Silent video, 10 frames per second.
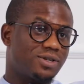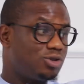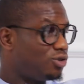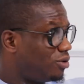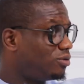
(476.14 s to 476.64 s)

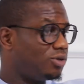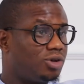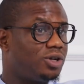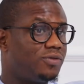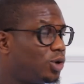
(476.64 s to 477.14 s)
houses. You know,
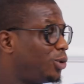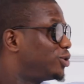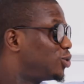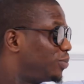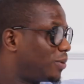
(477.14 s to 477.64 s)
you could even go
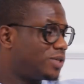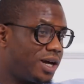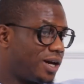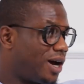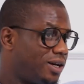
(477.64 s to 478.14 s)
into prop
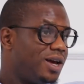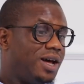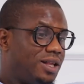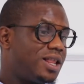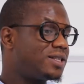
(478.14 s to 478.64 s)
tech, and
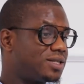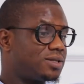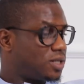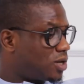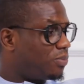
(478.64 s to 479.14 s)
that's
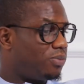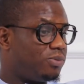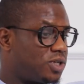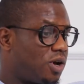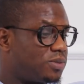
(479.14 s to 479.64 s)
some
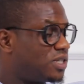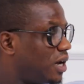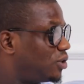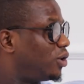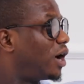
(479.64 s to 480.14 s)
some
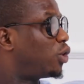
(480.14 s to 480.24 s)
sector